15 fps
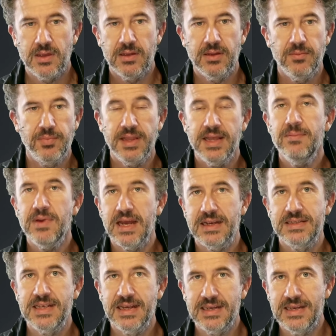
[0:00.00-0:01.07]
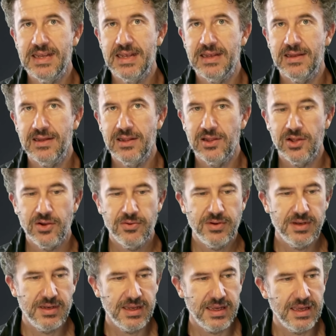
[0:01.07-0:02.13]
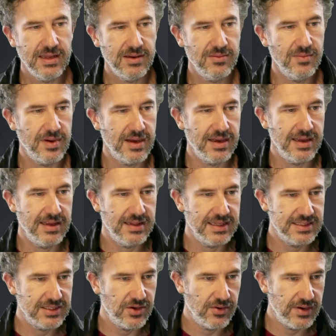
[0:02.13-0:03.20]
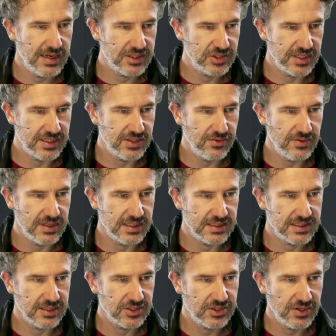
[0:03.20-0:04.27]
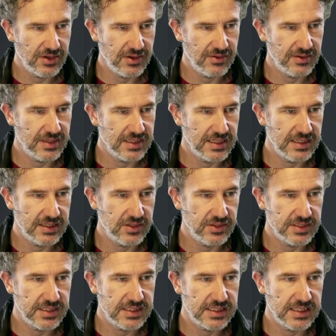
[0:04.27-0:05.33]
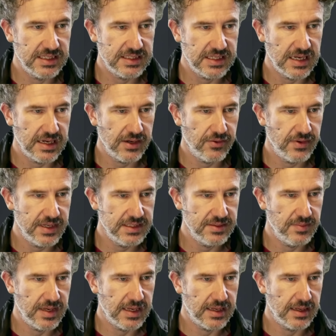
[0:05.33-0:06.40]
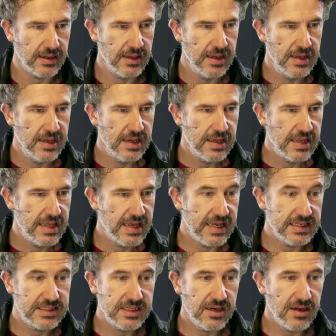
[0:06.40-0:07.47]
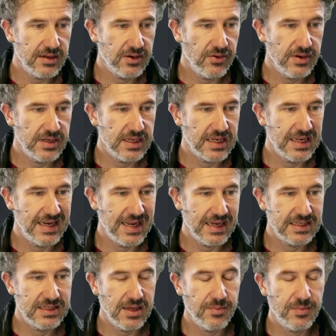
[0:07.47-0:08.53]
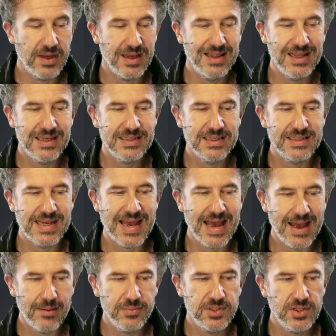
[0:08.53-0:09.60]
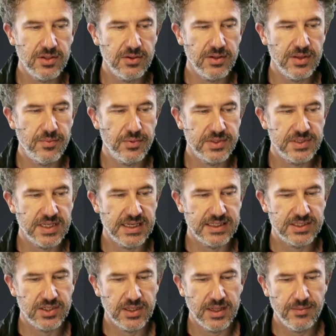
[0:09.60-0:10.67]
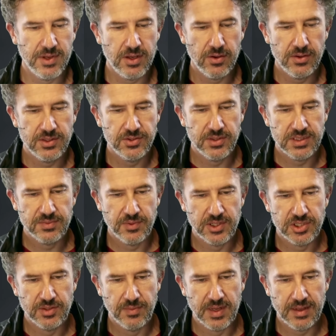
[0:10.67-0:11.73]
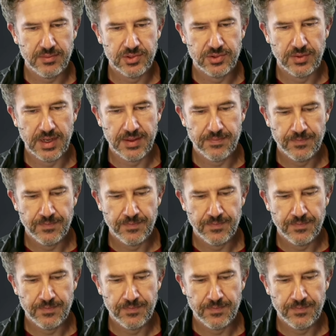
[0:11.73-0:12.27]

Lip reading: playback technique loaded in my, let's go and actually do this. I'll show you that because it's kind of crazy making. It's not going to connect up unless it's absolutely precise. So let me go into expression maps, right?